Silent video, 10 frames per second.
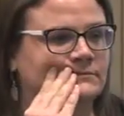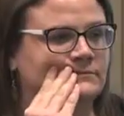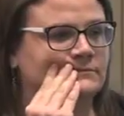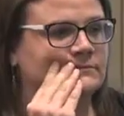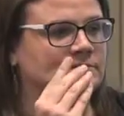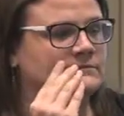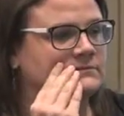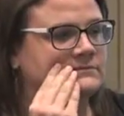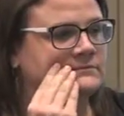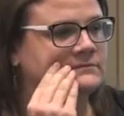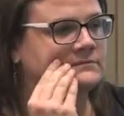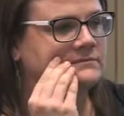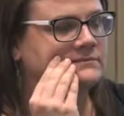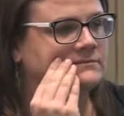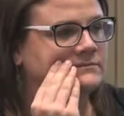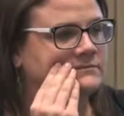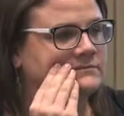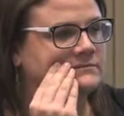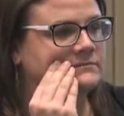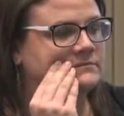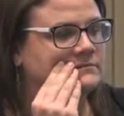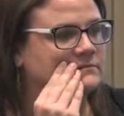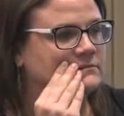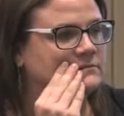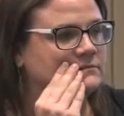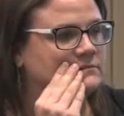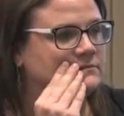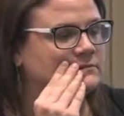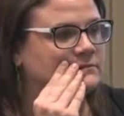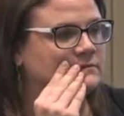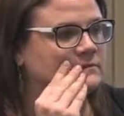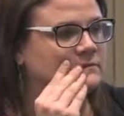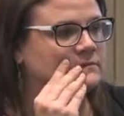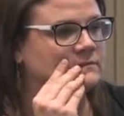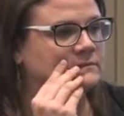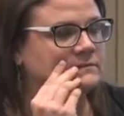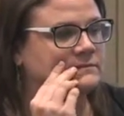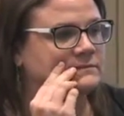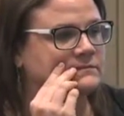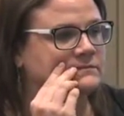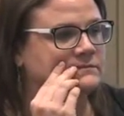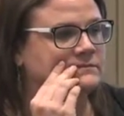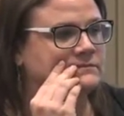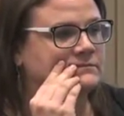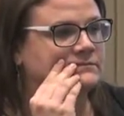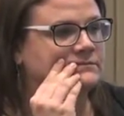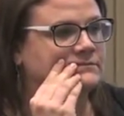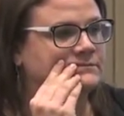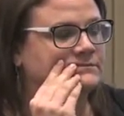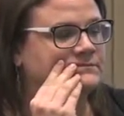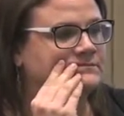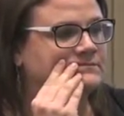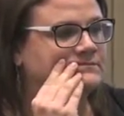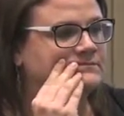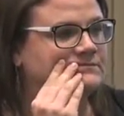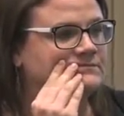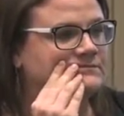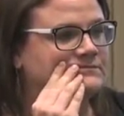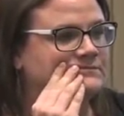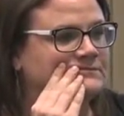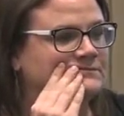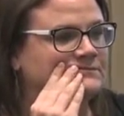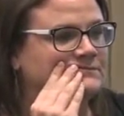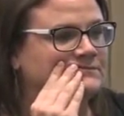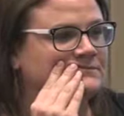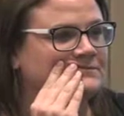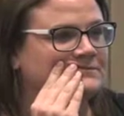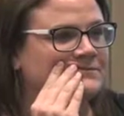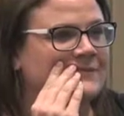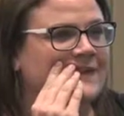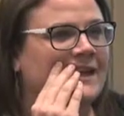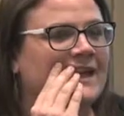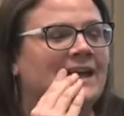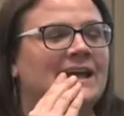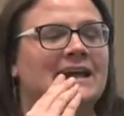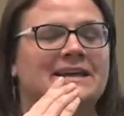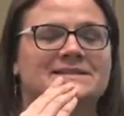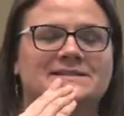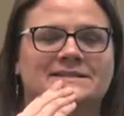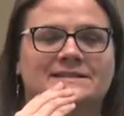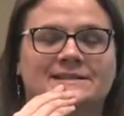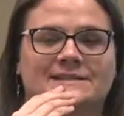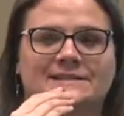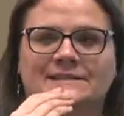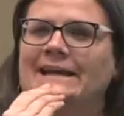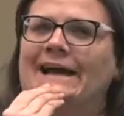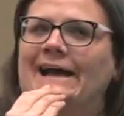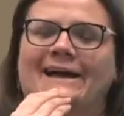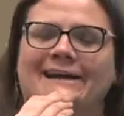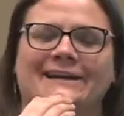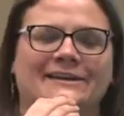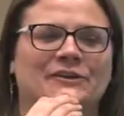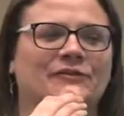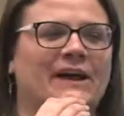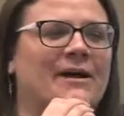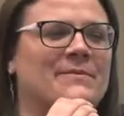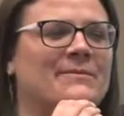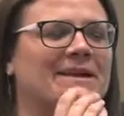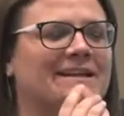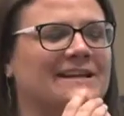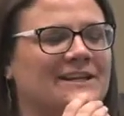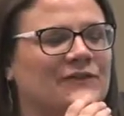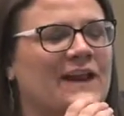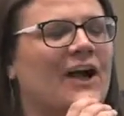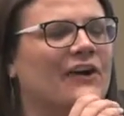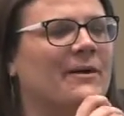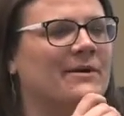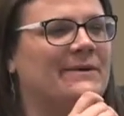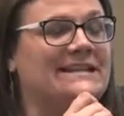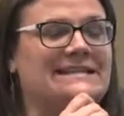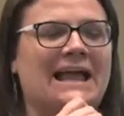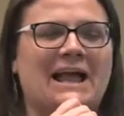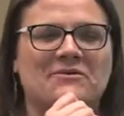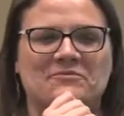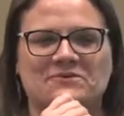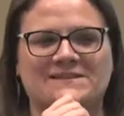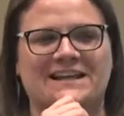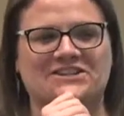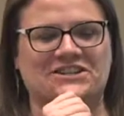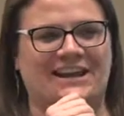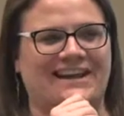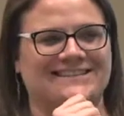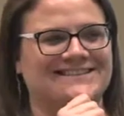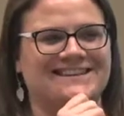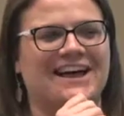Doria? And I'm also assuming that this isn't something that if you just go to your primary care doc in a that they even talk about, usually. Yeah, you've got maybe a, you've now got maybe a 10% chance.